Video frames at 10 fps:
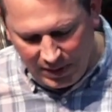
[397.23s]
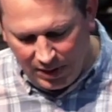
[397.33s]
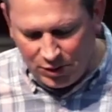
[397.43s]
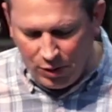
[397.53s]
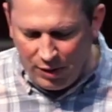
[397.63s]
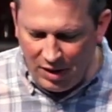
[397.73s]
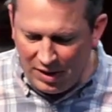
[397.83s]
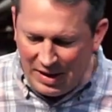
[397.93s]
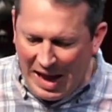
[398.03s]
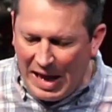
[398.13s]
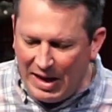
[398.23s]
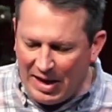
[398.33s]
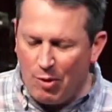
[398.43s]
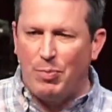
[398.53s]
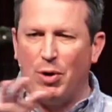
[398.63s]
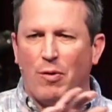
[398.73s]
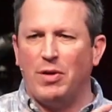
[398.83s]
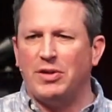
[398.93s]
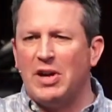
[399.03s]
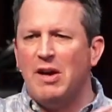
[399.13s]
So the heading I would put over
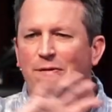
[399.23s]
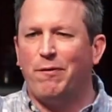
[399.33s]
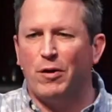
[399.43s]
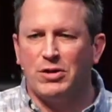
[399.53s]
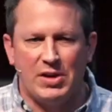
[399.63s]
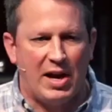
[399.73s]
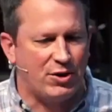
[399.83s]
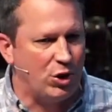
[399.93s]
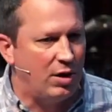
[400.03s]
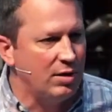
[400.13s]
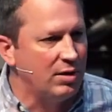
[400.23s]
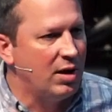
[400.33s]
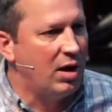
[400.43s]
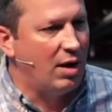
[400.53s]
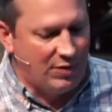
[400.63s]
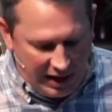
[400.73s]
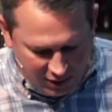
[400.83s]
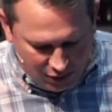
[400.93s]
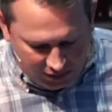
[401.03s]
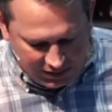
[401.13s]
this first section of
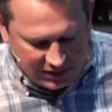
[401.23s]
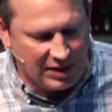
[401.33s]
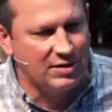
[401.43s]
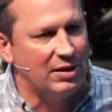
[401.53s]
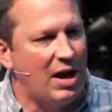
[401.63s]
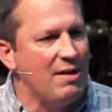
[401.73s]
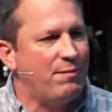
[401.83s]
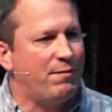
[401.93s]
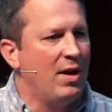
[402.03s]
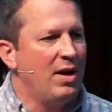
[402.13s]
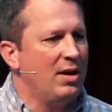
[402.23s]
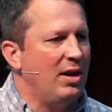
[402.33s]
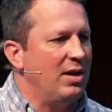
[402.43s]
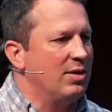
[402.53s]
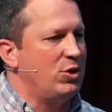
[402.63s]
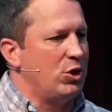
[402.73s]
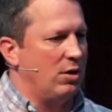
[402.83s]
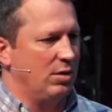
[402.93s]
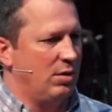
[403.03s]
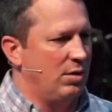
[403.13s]
Daniel is this: life in the
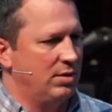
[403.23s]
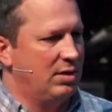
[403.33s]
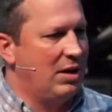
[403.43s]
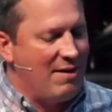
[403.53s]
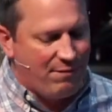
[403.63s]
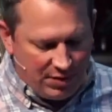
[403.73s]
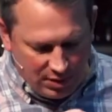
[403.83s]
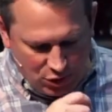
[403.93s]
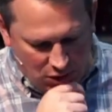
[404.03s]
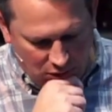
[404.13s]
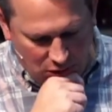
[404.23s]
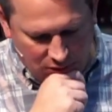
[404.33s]
jungle. Life in the jungle.